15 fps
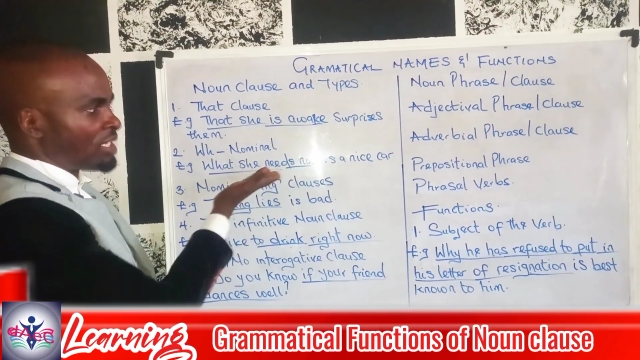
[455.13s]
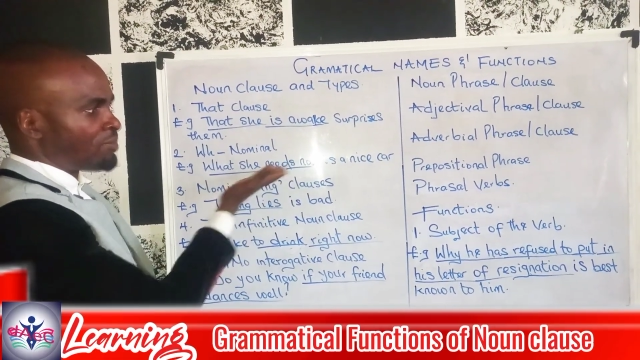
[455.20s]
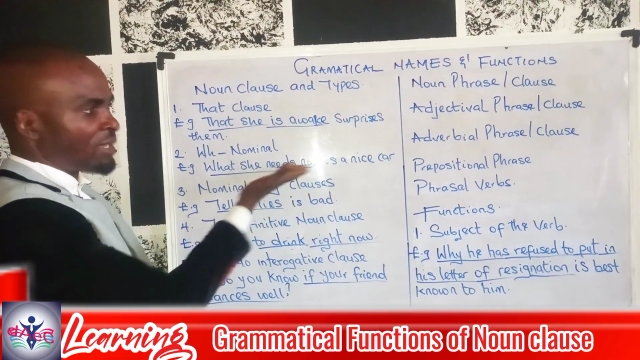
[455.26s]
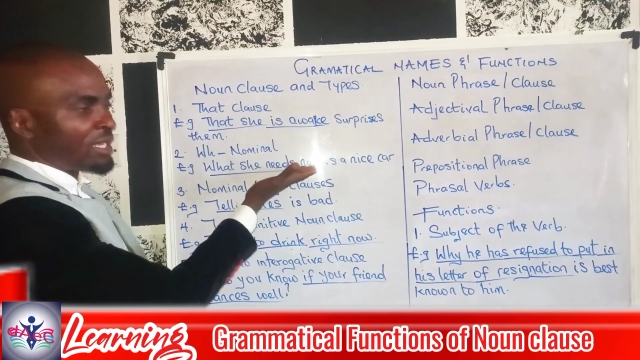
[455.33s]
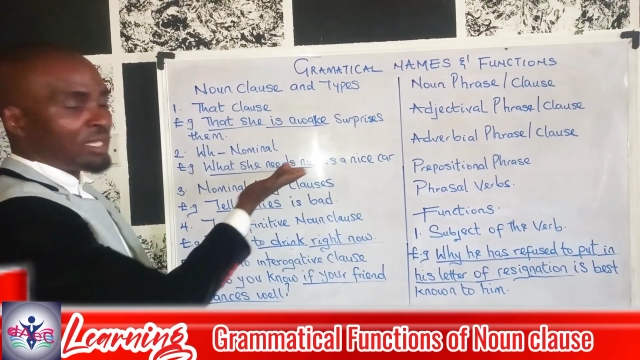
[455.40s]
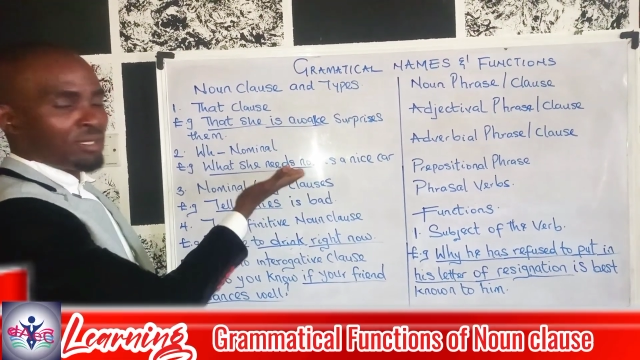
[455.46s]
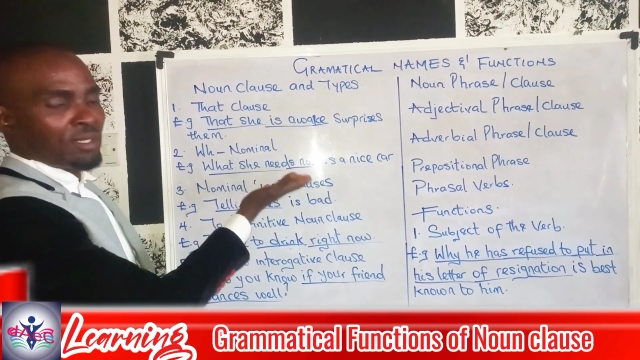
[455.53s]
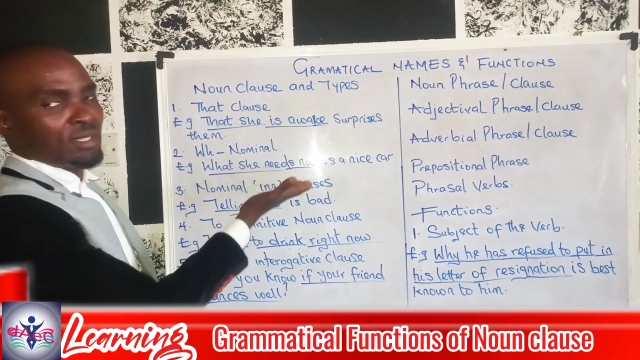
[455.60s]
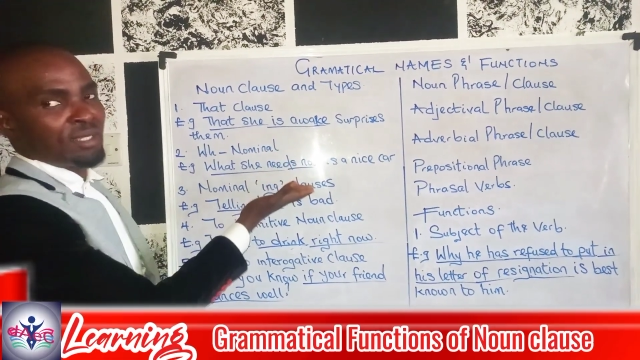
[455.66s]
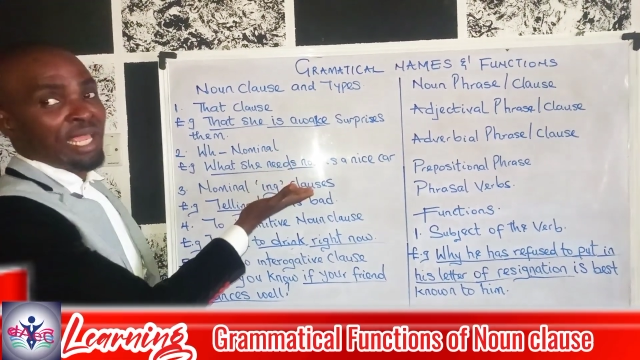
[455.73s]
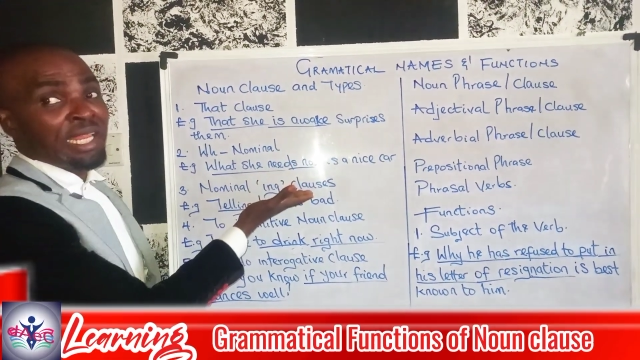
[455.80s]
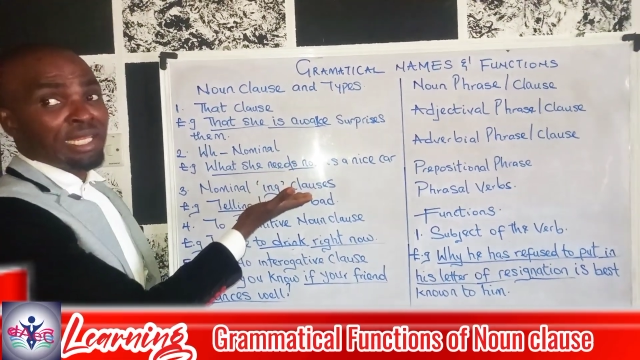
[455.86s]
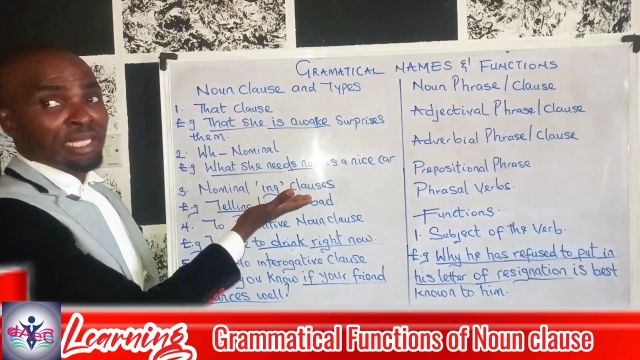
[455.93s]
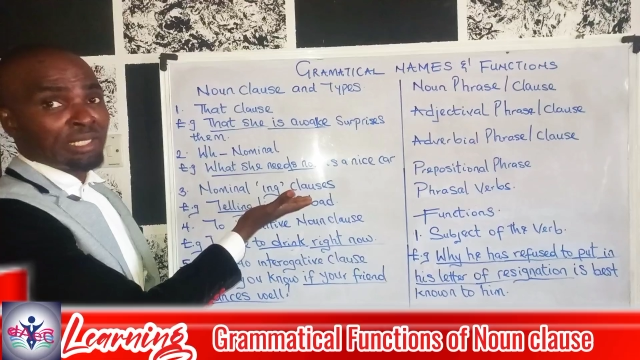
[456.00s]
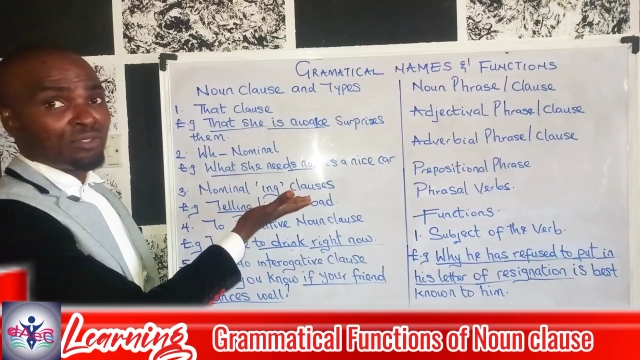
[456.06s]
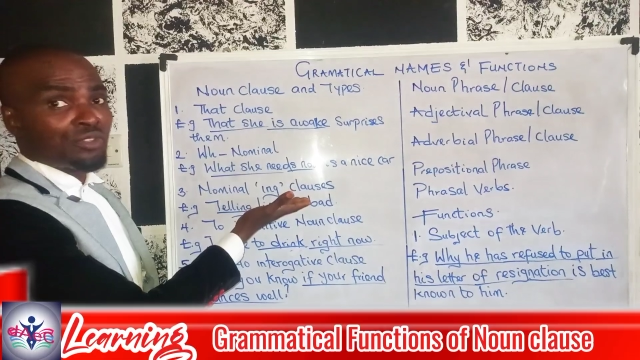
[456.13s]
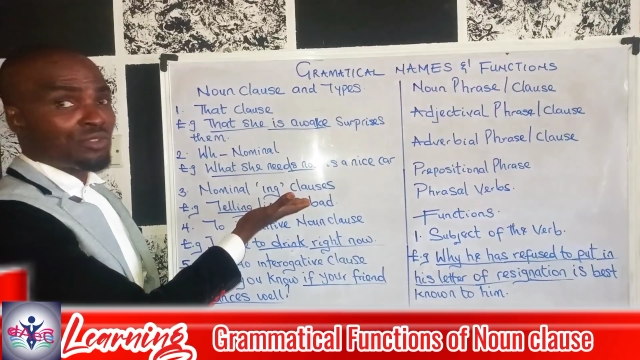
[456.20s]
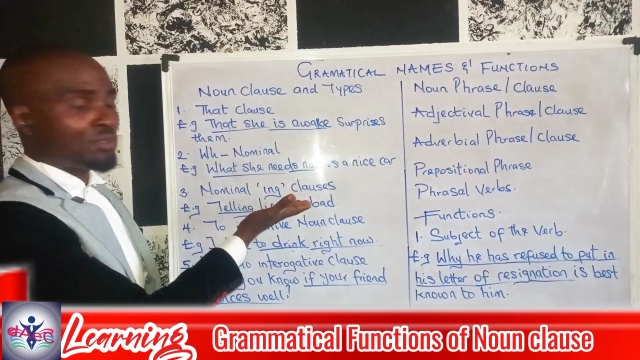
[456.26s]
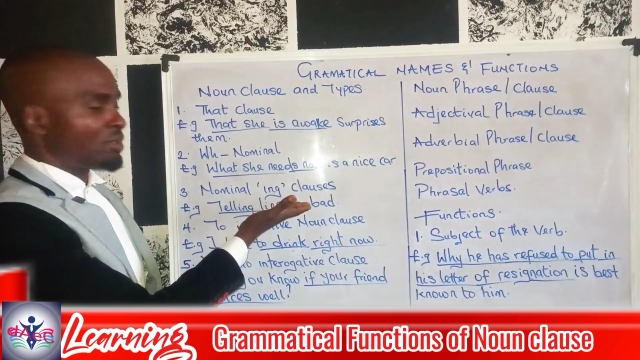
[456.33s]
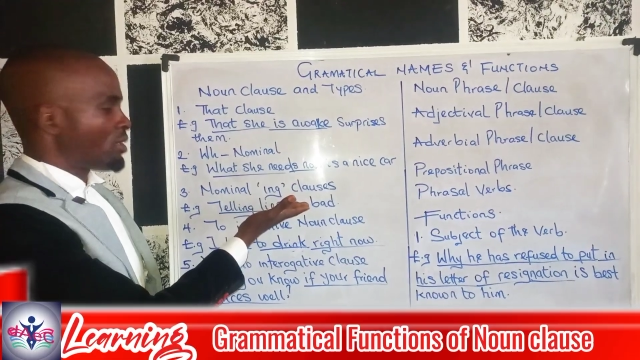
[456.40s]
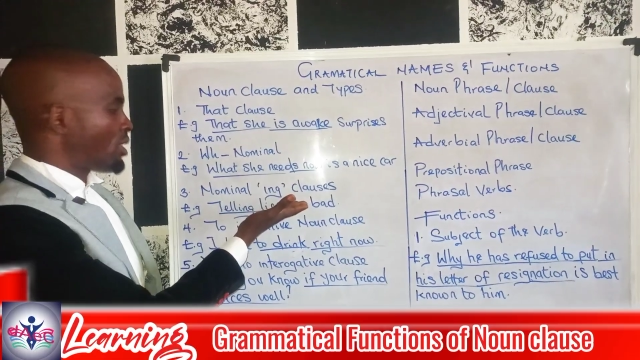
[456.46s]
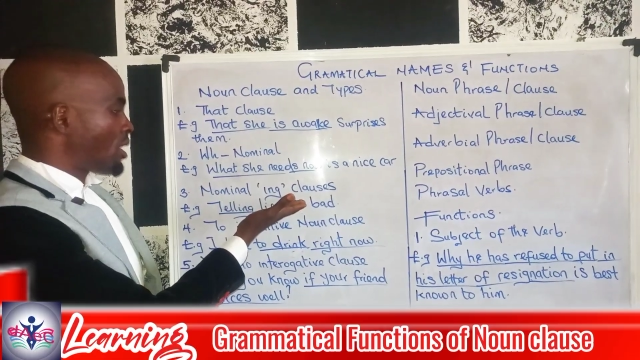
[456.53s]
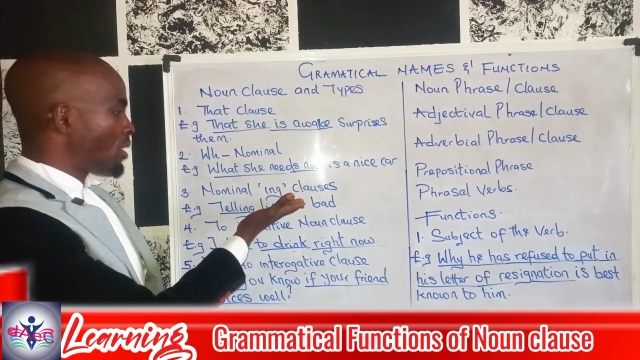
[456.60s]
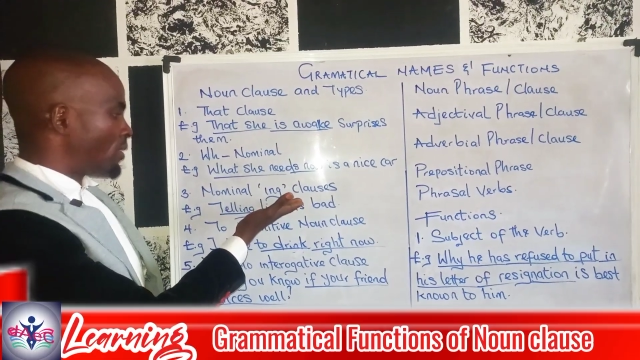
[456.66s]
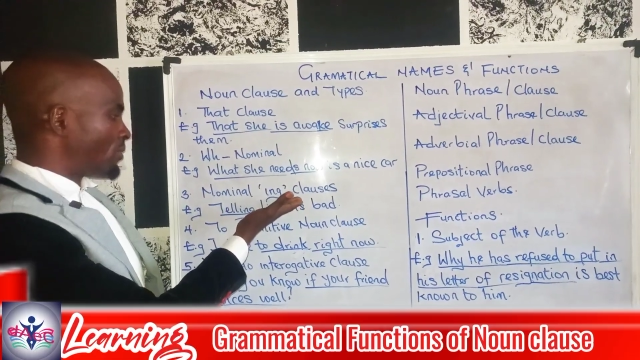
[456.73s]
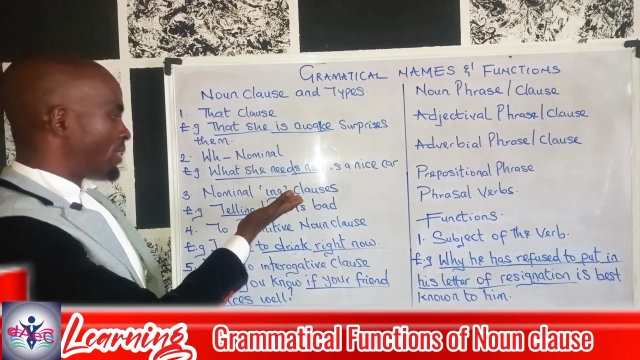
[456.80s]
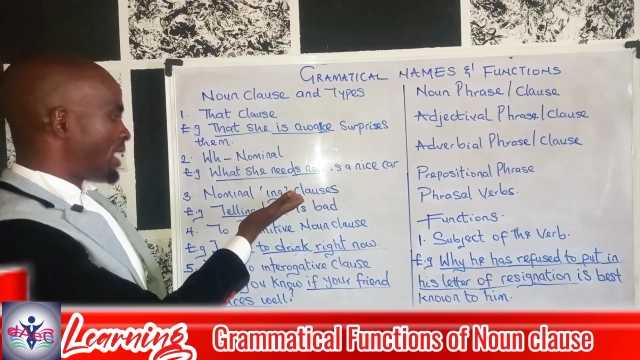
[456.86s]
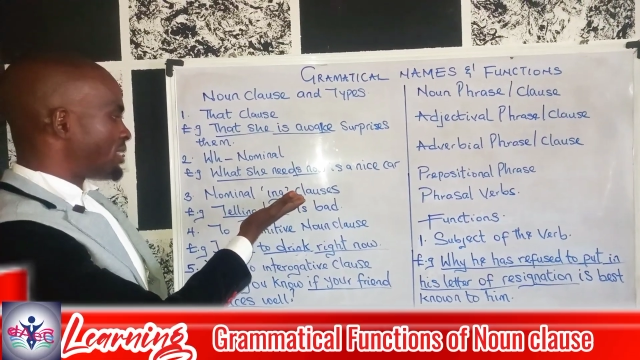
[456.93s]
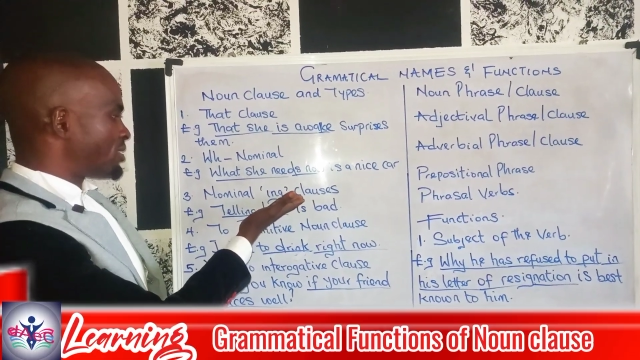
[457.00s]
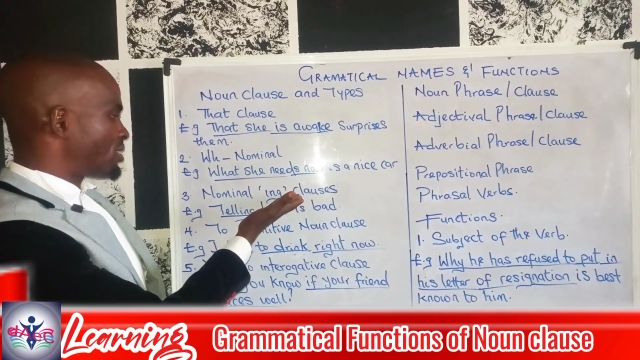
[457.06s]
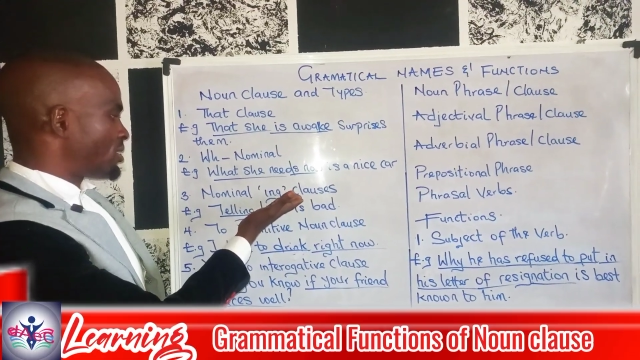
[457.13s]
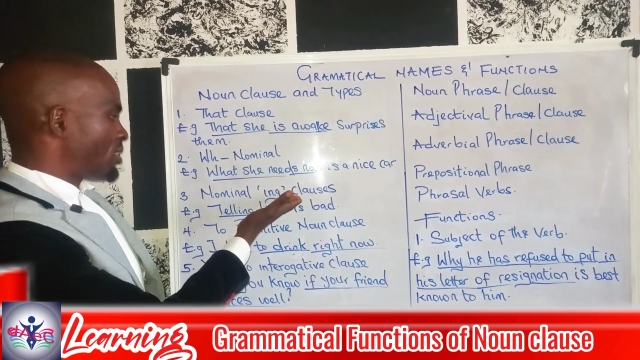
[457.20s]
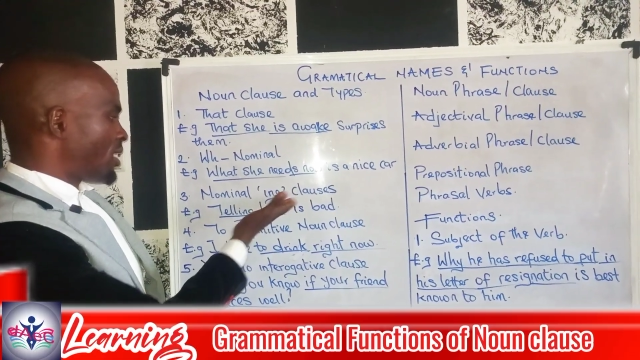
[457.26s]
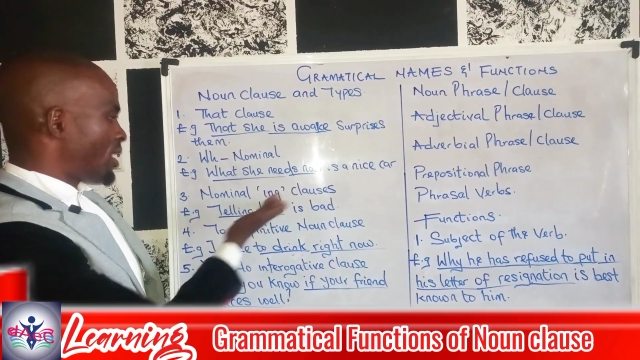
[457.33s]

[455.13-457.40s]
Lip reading: It begins the sentence. All right.